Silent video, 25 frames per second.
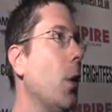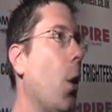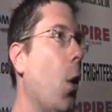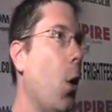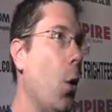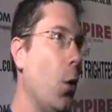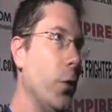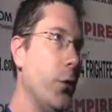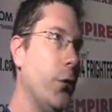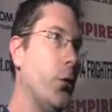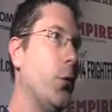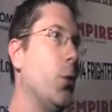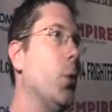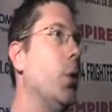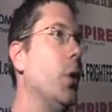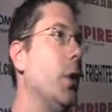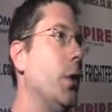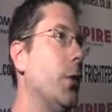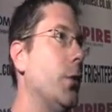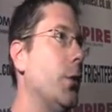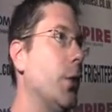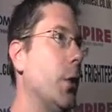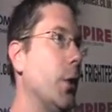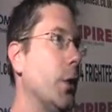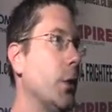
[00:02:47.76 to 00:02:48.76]
old school
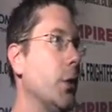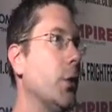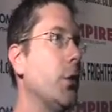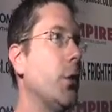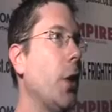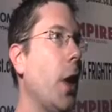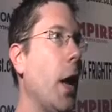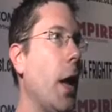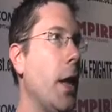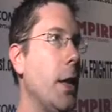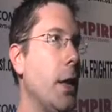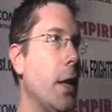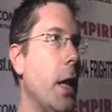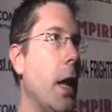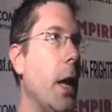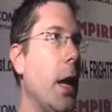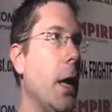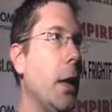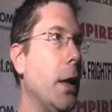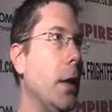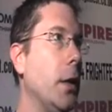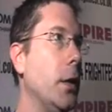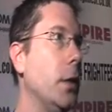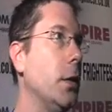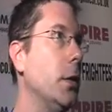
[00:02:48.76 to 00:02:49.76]
at first and
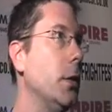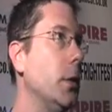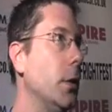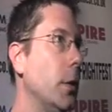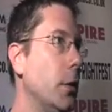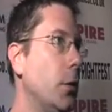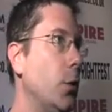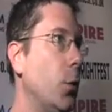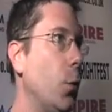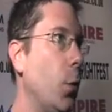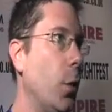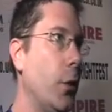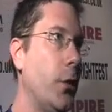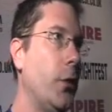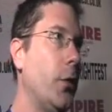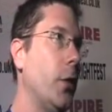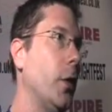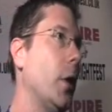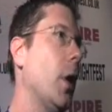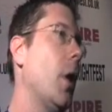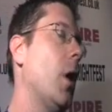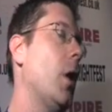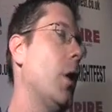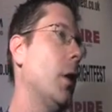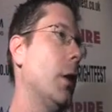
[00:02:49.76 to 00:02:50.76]
then twist
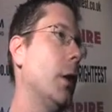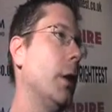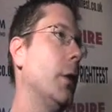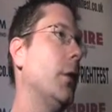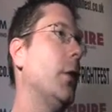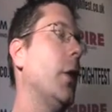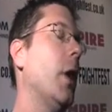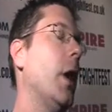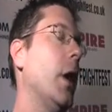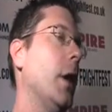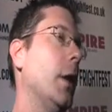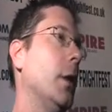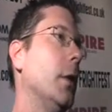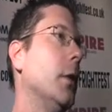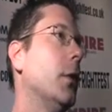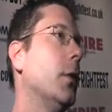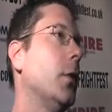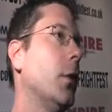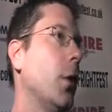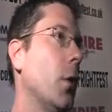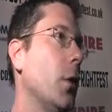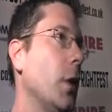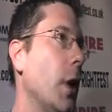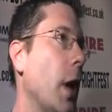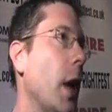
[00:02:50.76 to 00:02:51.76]
it all on its head.
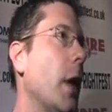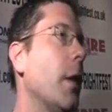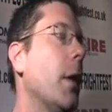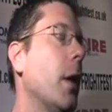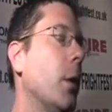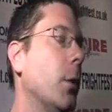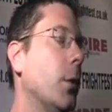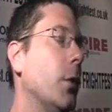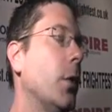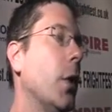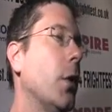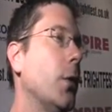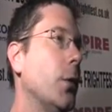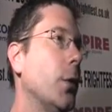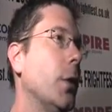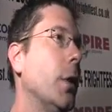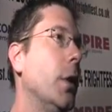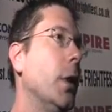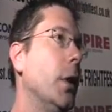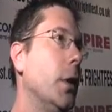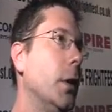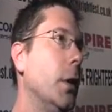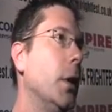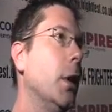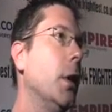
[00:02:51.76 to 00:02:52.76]
So yeah, that was
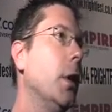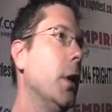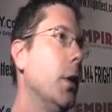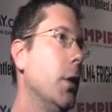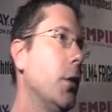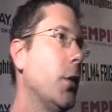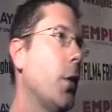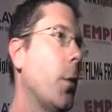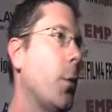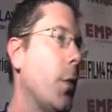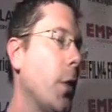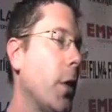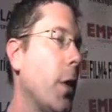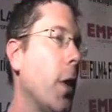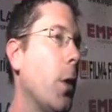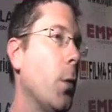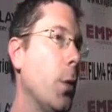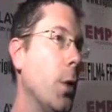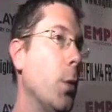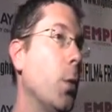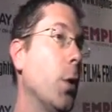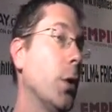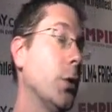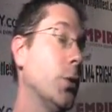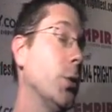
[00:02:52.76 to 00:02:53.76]
definitely something that
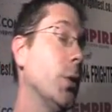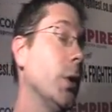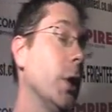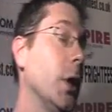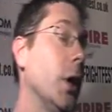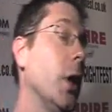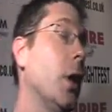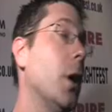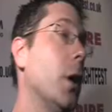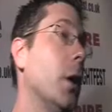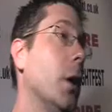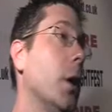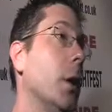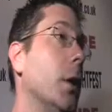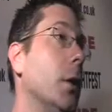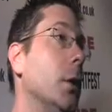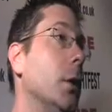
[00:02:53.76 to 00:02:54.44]
we worked really hard on.